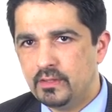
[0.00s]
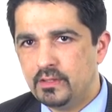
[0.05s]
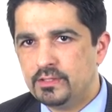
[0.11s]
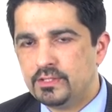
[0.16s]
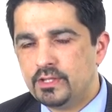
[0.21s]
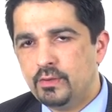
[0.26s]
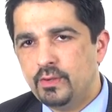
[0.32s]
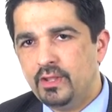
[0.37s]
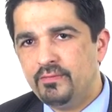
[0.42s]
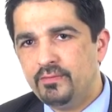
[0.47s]

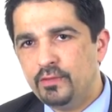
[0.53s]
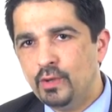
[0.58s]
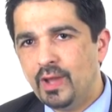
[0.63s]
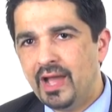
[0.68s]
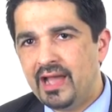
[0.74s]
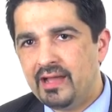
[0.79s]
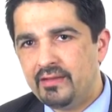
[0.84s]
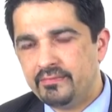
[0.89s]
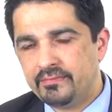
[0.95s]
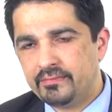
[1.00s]
So if you
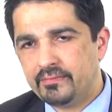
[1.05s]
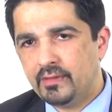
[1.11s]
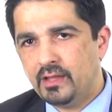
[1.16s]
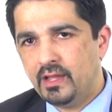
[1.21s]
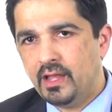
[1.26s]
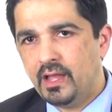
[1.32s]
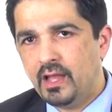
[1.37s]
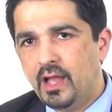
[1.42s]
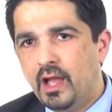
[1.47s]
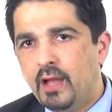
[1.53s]
have
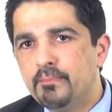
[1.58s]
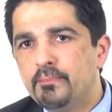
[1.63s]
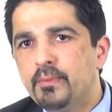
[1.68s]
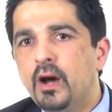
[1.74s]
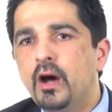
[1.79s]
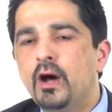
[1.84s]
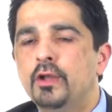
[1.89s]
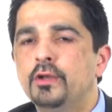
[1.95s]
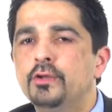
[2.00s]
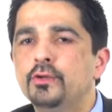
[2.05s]
a
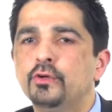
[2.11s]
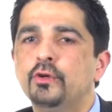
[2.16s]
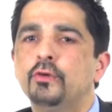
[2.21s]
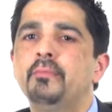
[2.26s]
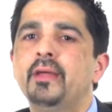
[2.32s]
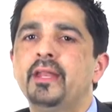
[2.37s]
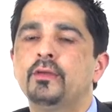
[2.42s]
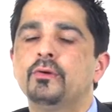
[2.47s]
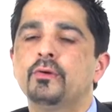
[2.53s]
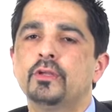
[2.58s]
barn door
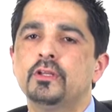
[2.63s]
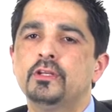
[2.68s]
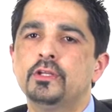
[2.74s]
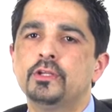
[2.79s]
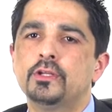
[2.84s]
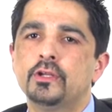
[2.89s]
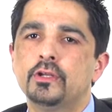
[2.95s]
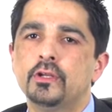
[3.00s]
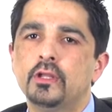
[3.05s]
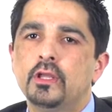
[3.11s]
medical
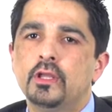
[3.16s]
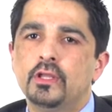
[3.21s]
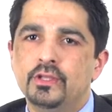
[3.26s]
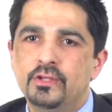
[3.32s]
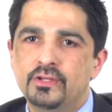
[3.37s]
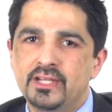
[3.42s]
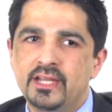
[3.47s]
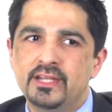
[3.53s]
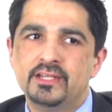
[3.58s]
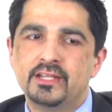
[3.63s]
condition, you
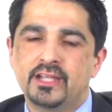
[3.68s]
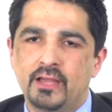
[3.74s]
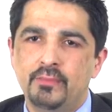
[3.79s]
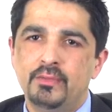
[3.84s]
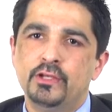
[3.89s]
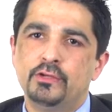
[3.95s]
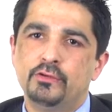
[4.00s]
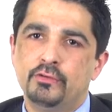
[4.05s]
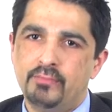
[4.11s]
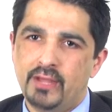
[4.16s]
tend to come
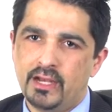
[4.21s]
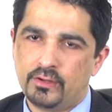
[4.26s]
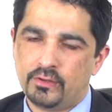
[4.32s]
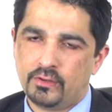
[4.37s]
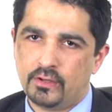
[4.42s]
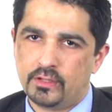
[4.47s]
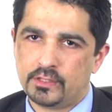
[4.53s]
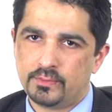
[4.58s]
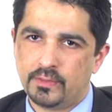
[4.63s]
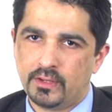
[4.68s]
into a medical
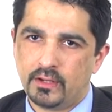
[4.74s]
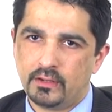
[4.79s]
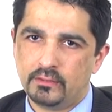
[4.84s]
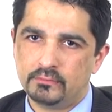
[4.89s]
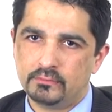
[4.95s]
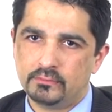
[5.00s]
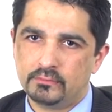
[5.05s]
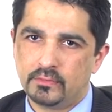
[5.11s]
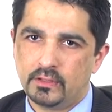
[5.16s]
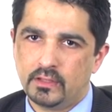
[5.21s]
hospital.
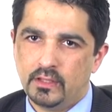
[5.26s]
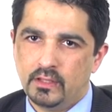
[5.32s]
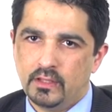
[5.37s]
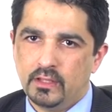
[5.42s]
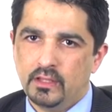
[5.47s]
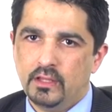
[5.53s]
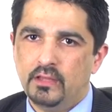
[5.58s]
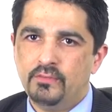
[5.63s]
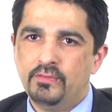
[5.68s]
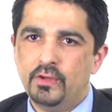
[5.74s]

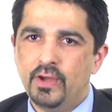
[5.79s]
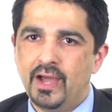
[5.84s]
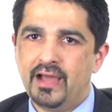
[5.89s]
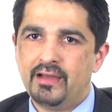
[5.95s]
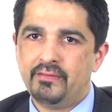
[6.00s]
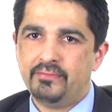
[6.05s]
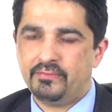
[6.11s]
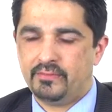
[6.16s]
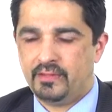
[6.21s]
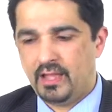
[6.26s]
If you
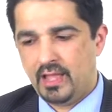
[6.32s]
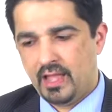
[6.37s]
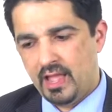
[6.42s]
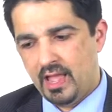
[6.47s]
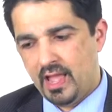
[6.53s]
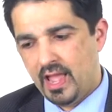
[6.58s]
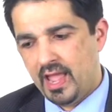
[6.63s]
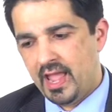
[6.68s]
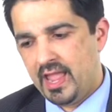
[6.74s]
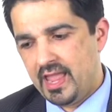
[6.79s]
have
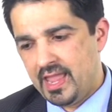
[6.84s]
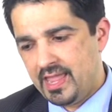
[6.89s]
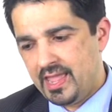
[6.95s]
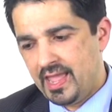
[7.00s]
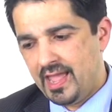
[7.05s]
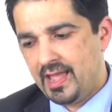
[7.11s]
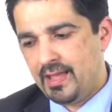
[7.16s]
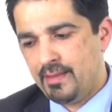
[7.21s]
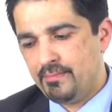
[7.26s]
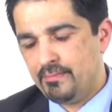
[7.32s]

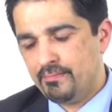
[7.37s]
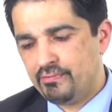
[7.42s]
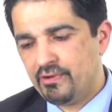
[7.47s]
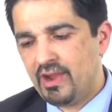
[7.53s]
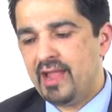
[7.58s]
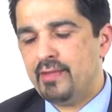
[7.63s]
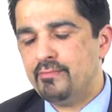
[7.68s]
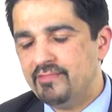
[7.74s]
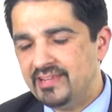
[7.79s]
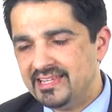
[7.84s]
a
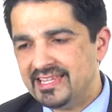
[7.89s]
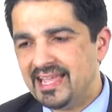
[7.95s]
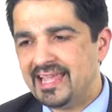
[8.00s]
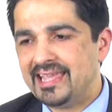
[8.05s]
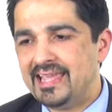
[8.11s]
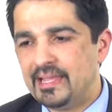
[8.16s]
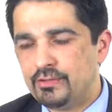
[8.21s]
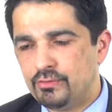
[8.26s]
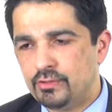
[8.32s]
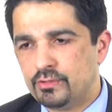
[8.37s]
primary
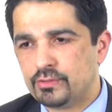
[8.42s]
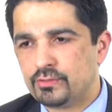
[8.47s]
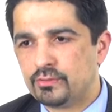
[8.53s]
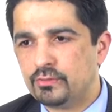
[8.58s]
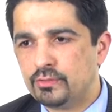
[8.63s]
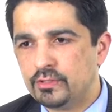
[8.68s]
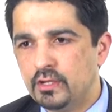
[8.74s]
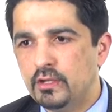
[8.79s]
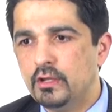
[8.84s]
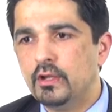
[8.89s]
psychiatric
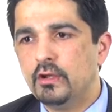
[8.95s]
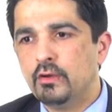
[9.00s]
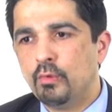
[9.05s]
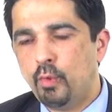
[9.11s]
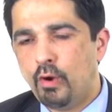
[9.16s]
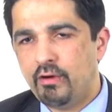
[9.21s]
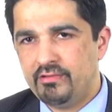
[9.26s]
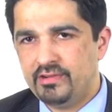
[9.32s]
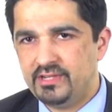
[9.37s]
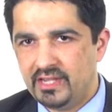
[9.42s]
disorder
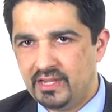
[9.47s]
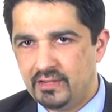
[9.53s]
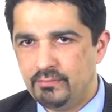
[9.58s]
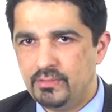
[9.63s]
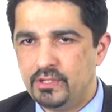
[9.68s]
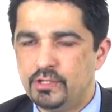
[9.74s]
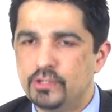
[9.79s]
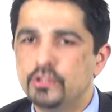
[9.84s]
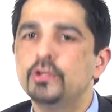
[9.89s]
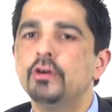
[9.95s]
warranting
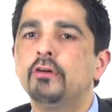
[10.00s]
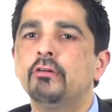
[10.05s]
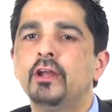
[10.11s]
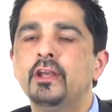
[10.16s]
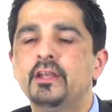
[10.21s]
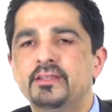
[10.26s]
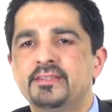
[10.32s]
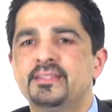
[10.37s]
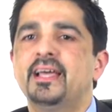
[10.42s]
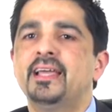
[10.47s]
admission, you're
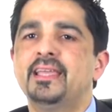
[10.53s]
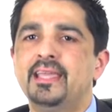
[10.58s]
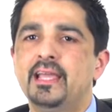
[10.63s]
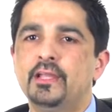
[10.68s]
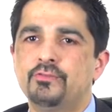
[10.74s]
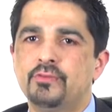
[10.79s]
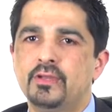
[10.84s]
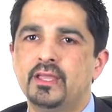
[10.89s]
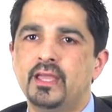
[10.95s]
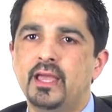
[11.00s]
under
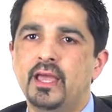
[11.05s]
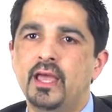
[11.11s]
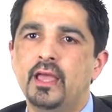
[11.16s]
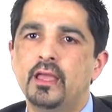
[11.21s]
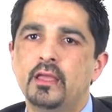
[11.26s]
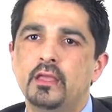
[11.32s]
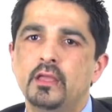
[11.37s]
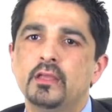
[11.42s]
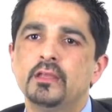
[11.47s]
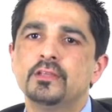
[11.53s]
psychiatric care.
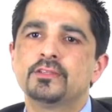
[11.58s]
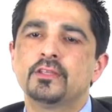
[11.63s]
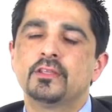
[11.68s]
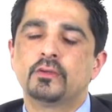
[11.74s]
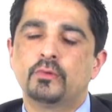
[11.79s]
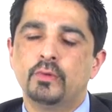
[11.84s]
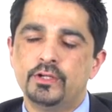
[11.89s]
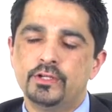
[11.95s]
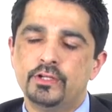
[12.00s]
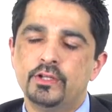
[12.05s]
So the
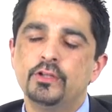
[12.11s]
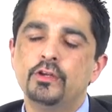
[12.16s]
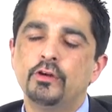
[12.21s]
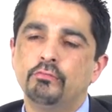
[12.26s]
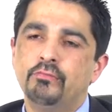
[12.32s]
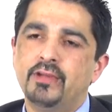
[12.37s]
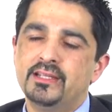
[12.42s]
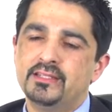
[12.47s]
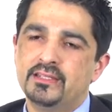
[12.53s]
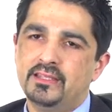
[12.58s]
question you're
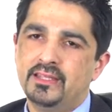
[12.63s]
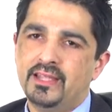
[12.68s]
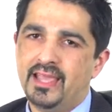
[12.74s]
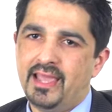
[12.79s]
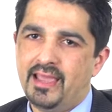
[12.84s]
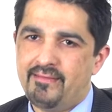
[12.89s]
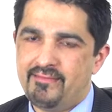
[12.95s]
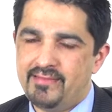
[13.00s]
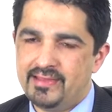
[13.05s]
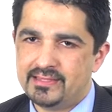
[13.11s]
raising
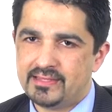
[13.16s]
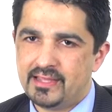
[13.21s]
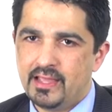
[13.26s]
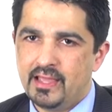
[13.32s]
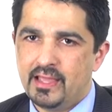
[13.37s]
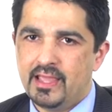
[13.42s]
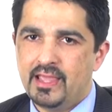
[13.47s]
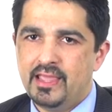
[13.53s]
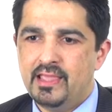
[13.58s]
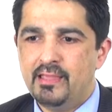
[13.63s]
there is,
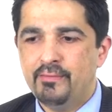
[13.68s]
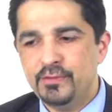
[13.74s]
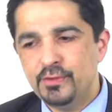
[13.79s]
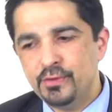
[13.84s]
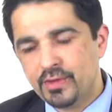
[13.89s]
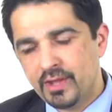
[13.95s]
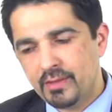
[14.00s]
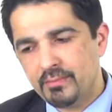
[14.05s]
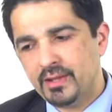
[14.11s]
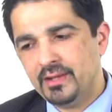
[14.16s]
if you
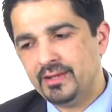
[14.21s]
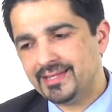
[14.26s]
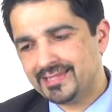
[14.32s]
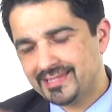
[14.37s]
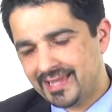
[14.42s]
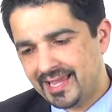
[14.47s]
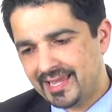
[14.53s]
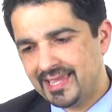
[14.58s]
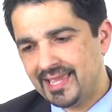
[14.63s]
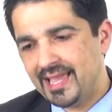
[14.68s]
come under
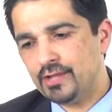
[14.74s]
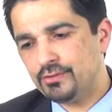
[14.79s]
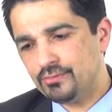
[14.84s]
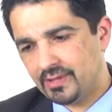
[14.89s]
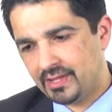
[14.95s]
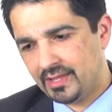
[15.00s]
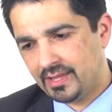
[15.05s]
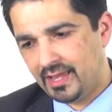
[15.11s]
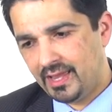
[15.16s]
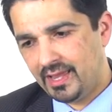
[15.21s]

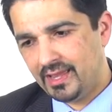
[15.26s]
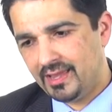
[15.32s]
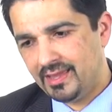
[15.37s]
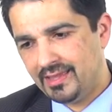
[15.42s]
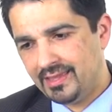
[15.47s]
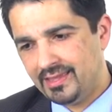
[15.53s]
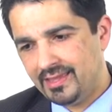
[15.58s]
psychiatric care,